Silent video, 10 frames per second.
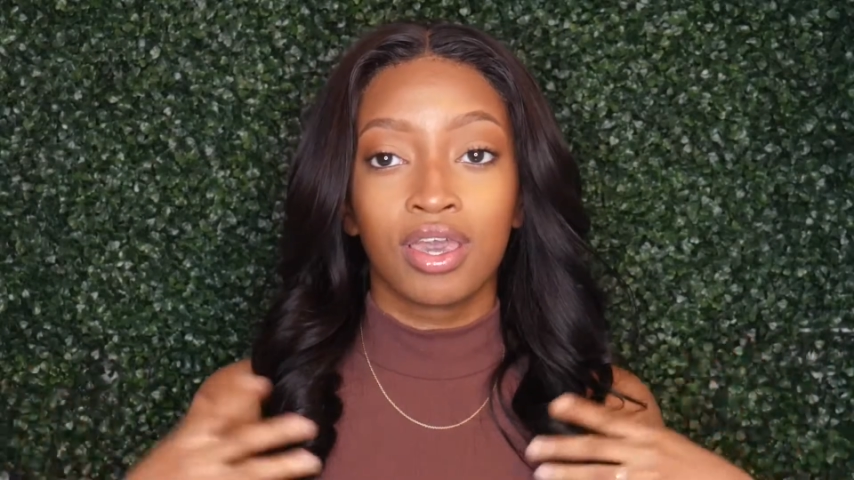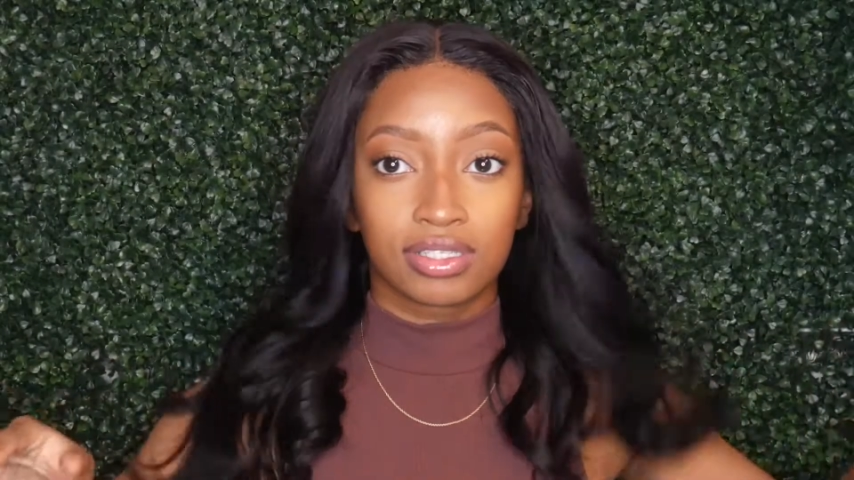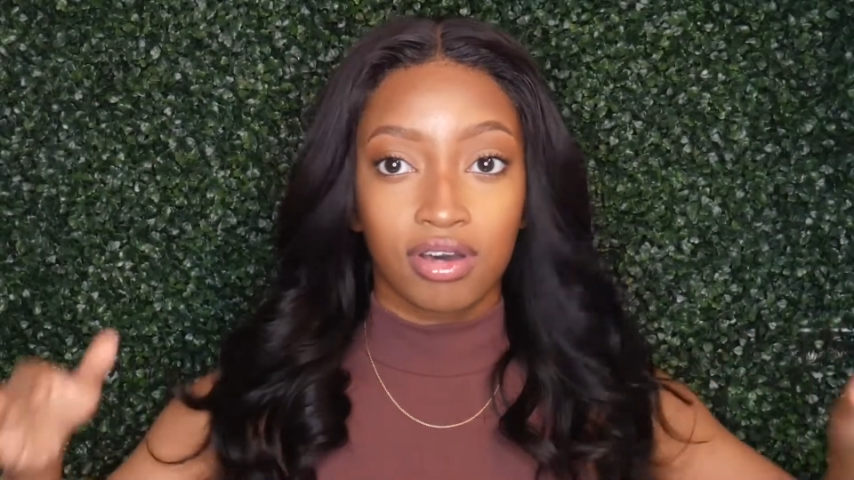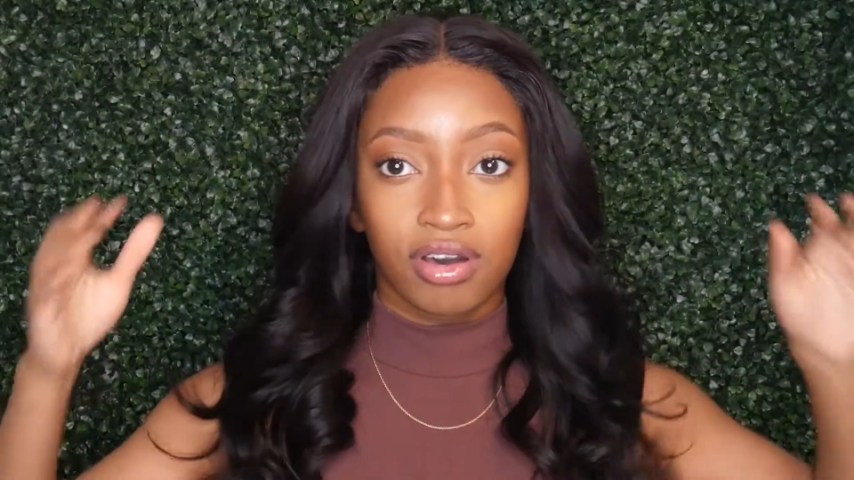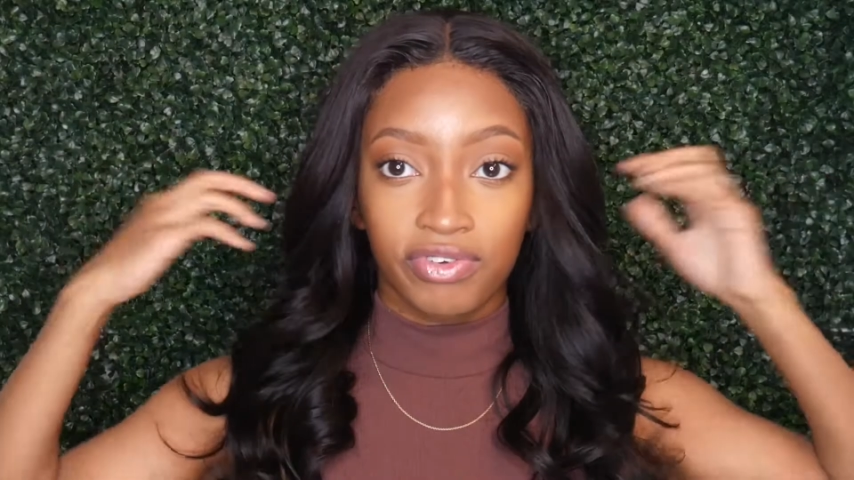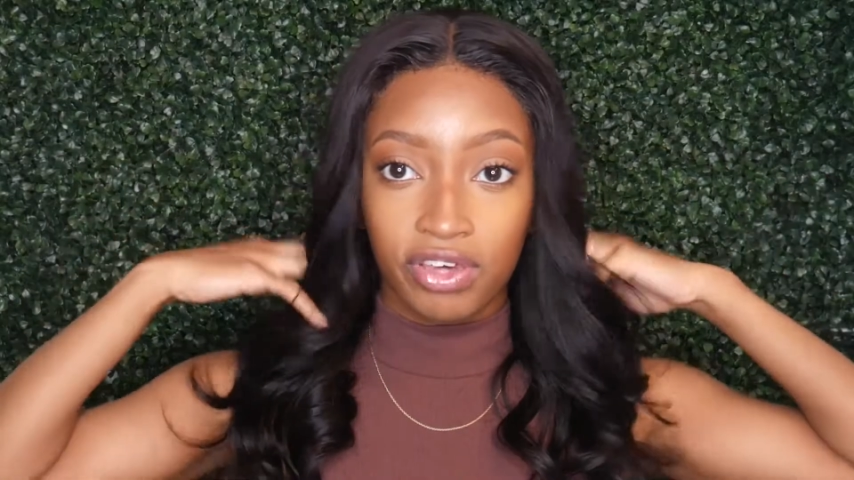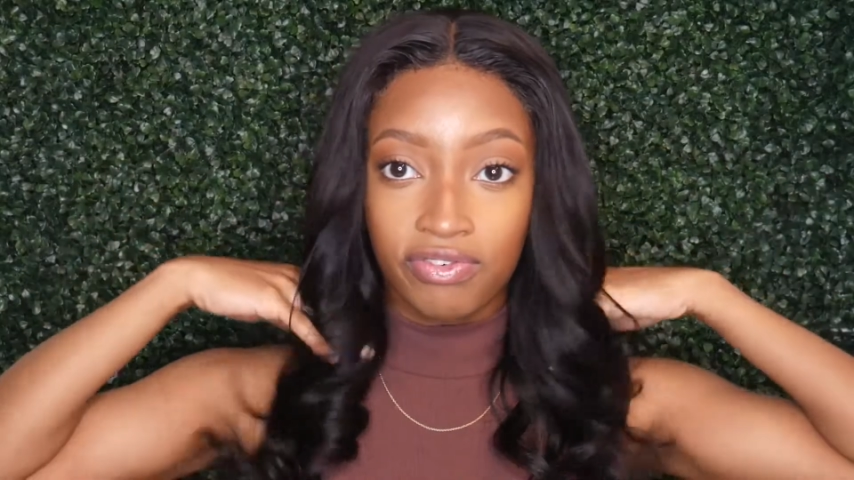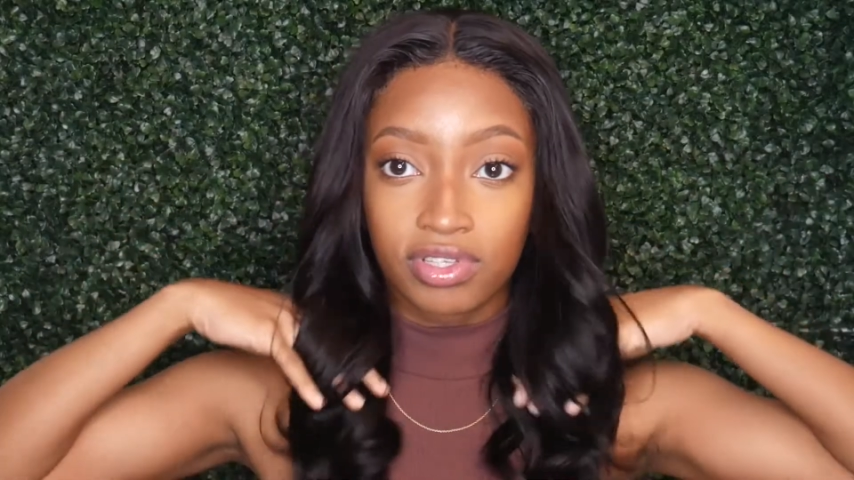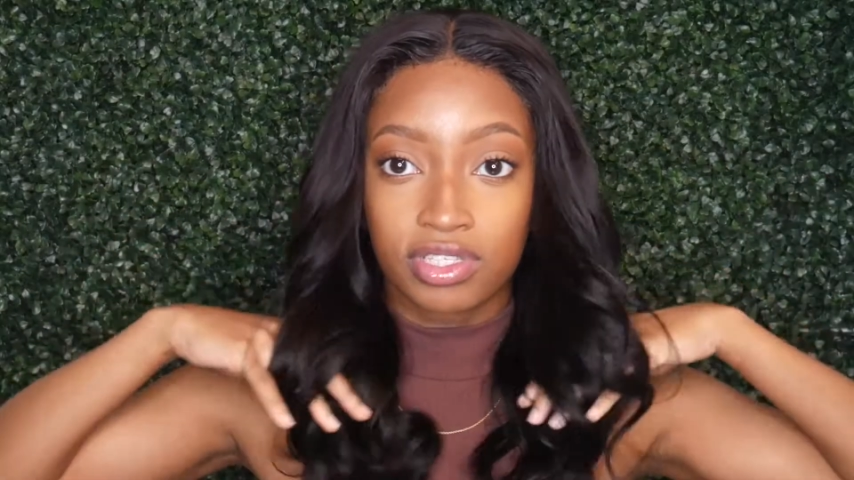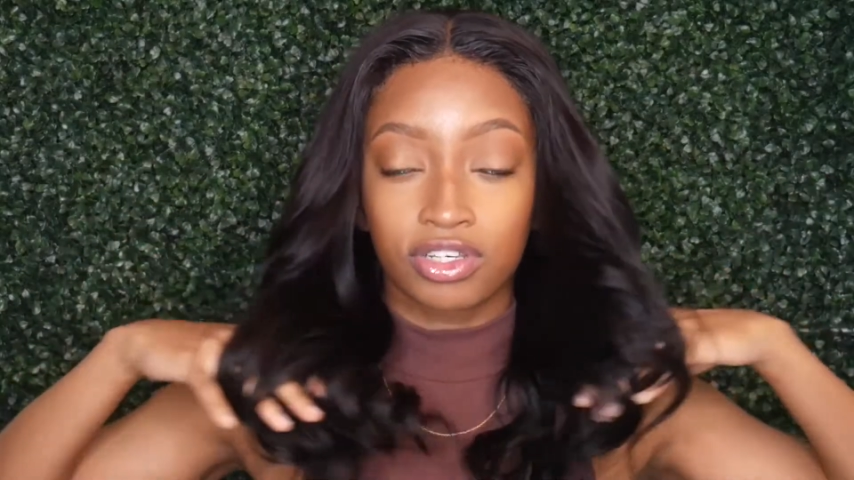Soft,
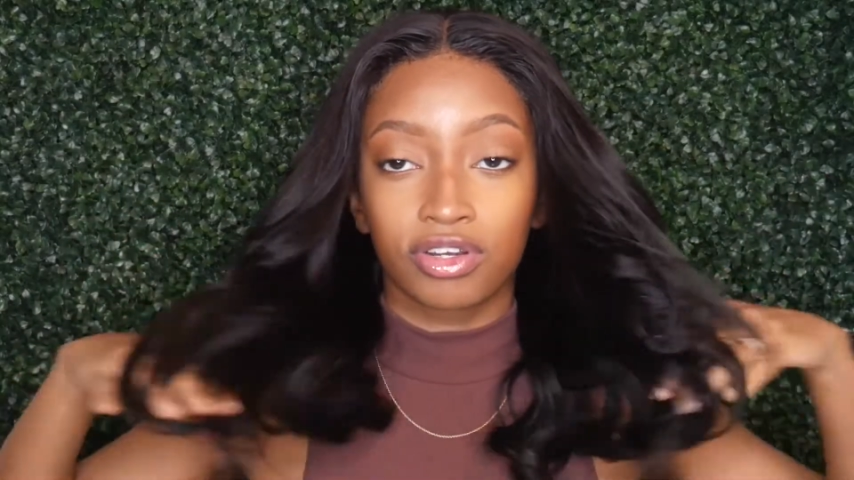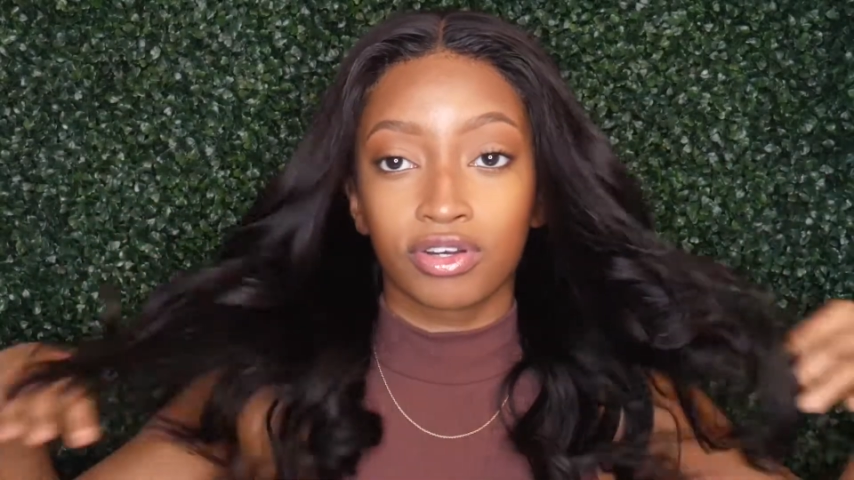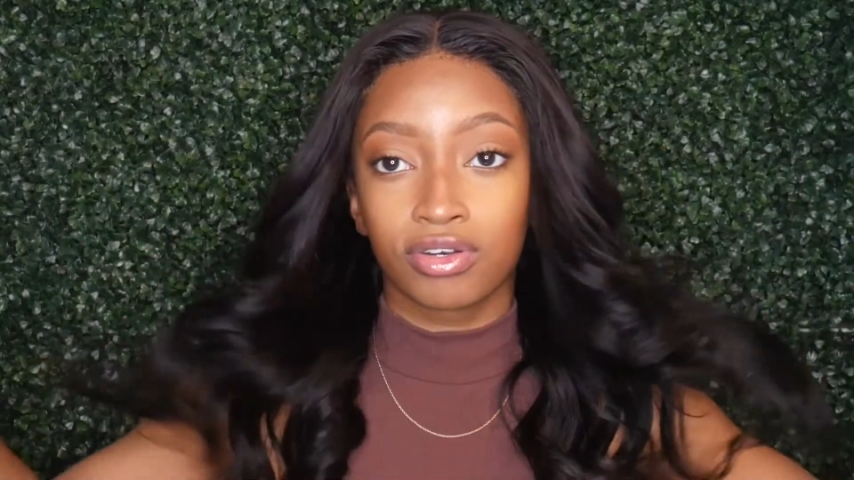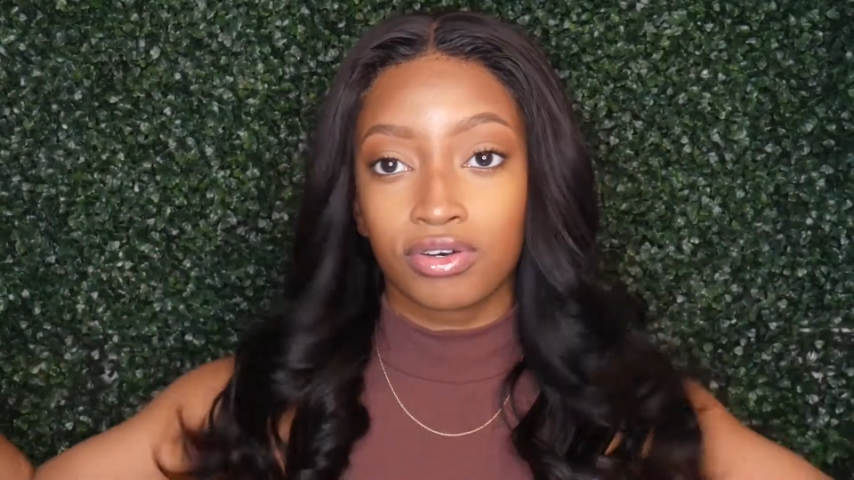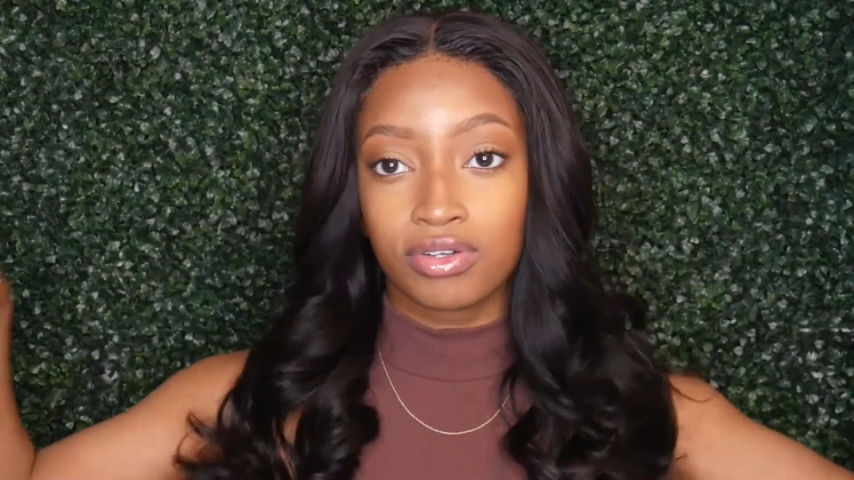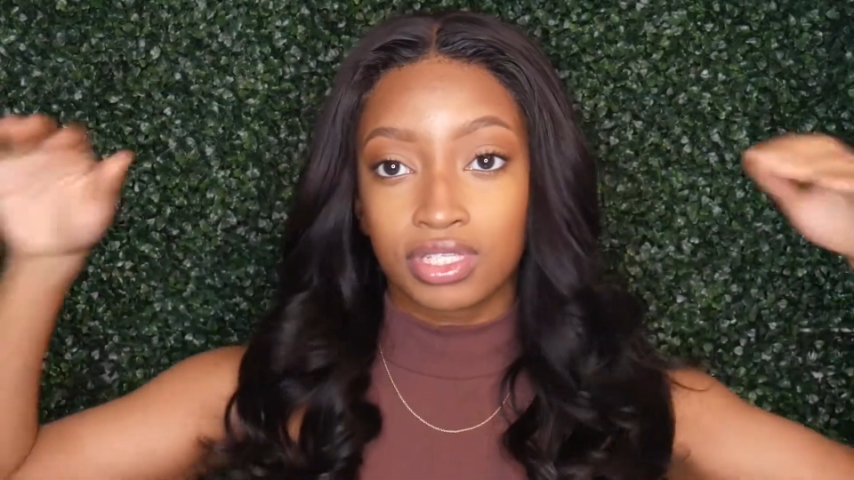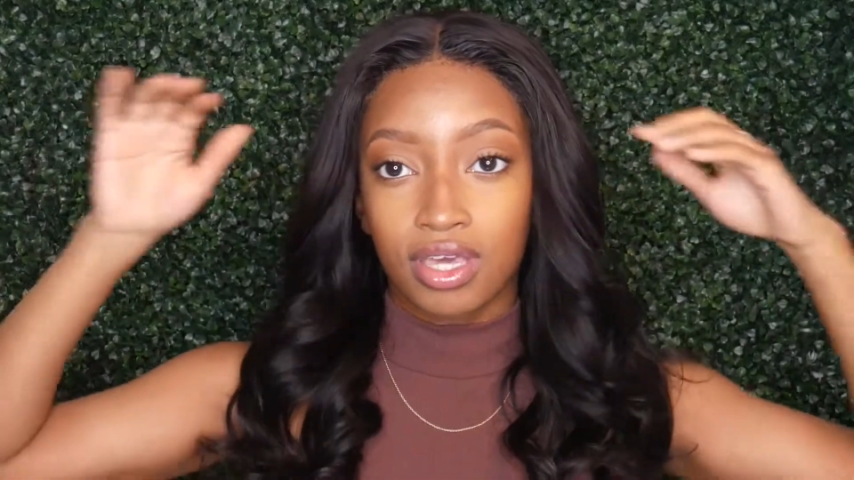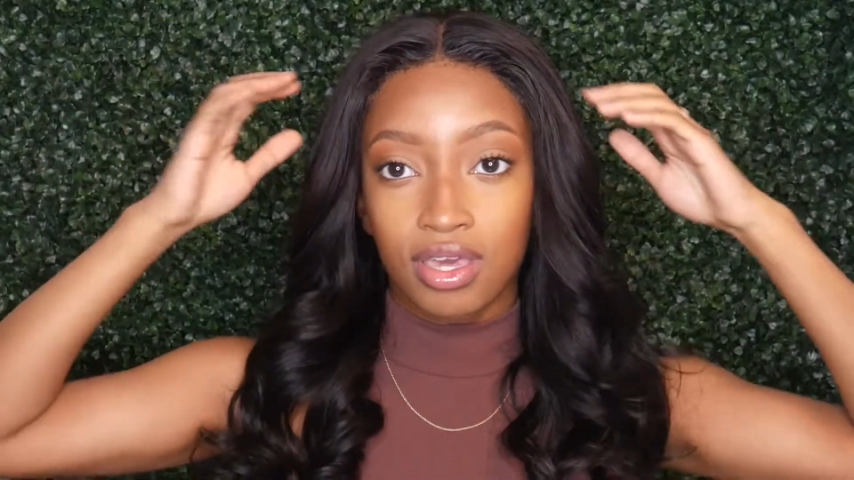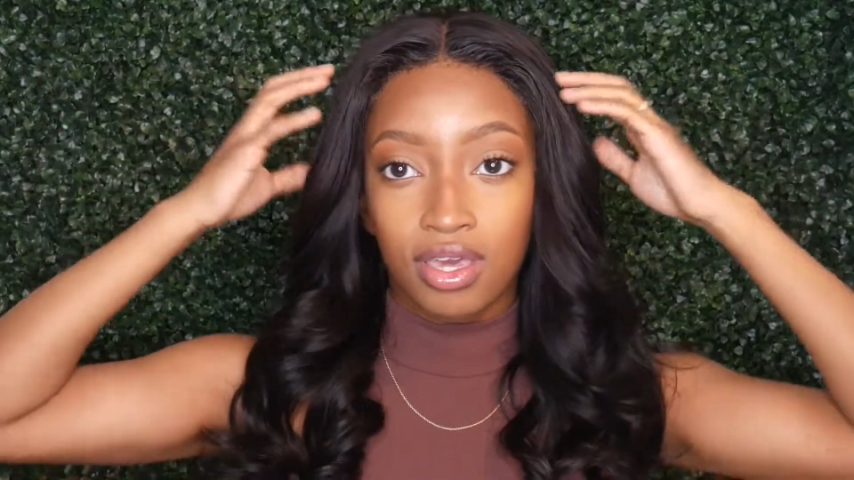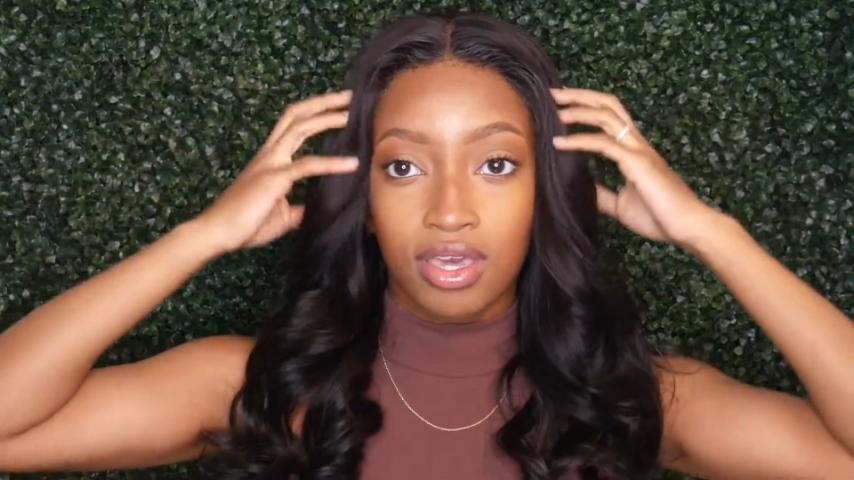effortless curls,
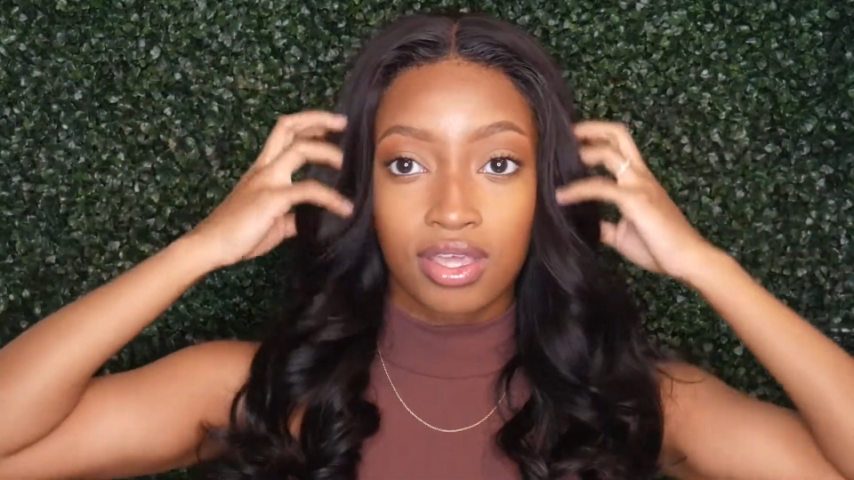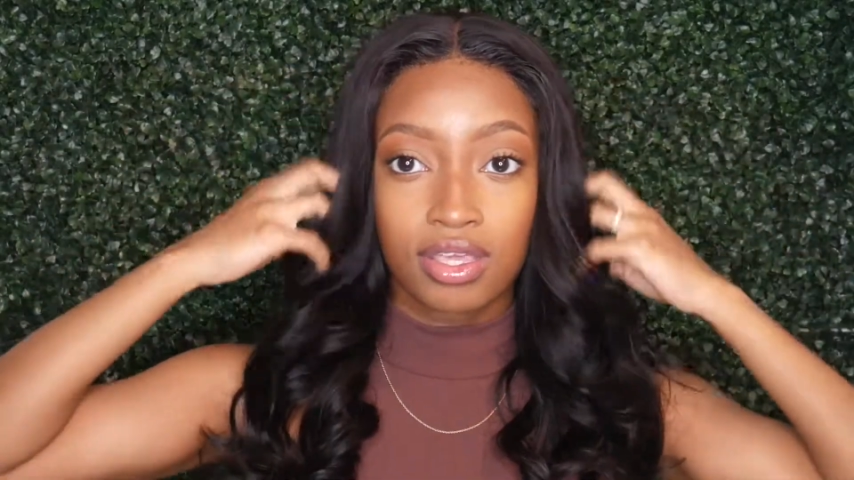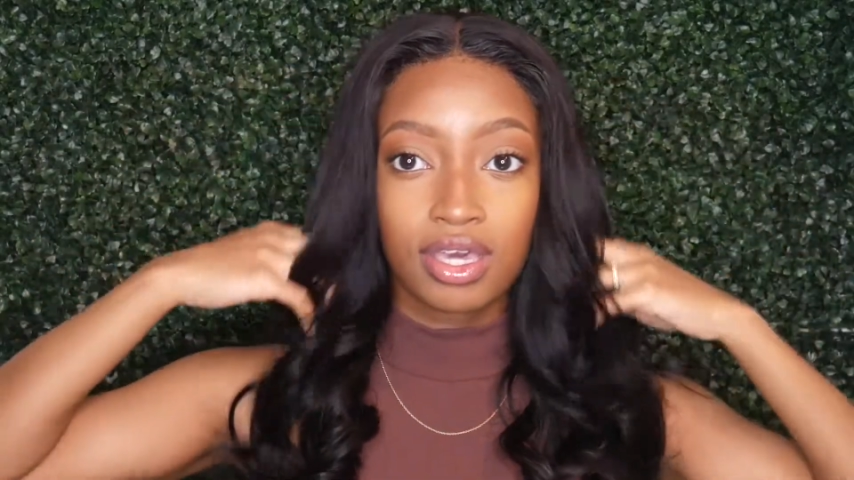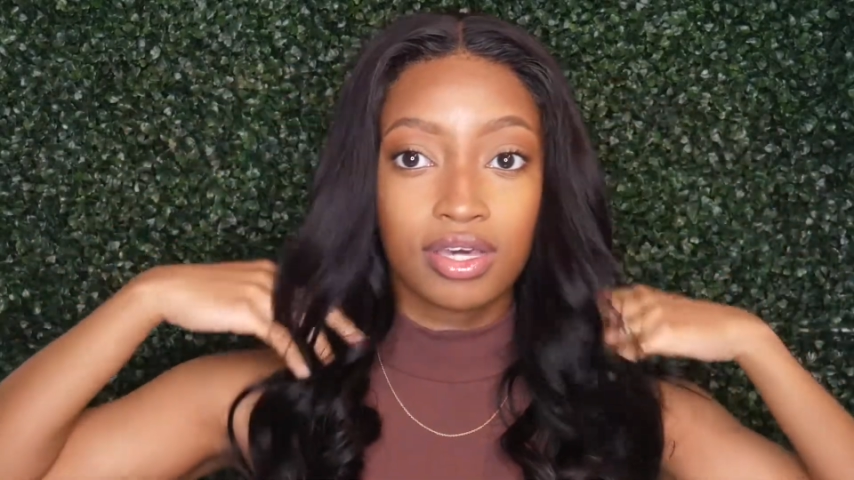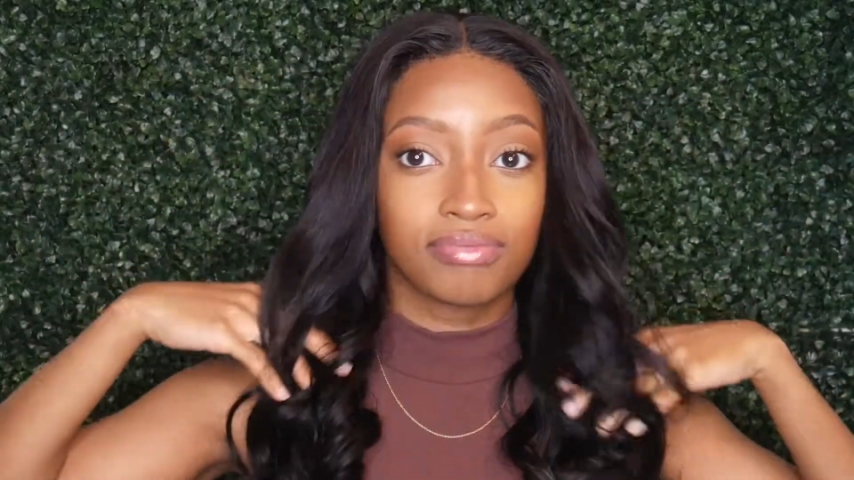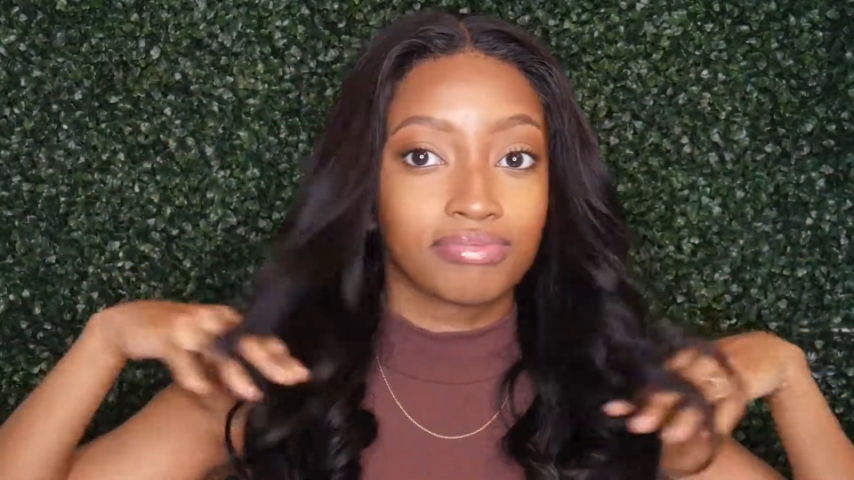and yeah,